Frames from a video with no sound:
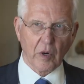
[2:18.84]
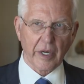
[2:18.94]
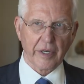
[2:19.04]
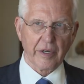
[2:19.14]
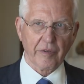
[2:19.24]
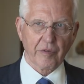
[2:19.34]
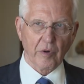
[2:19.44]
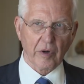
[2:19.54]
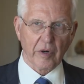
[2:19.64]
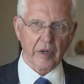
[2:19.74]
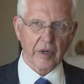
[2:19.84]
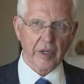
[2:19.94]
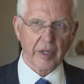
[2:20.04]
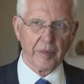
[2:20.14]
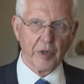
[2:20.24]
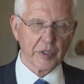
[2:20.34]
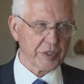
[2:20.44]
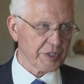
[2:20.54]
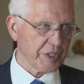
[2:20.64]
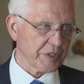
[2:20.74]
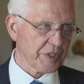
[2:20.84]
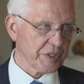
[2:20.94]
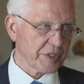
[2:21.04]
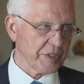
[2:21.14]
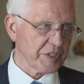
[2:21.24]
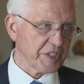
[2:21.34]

water, for emergency assistance,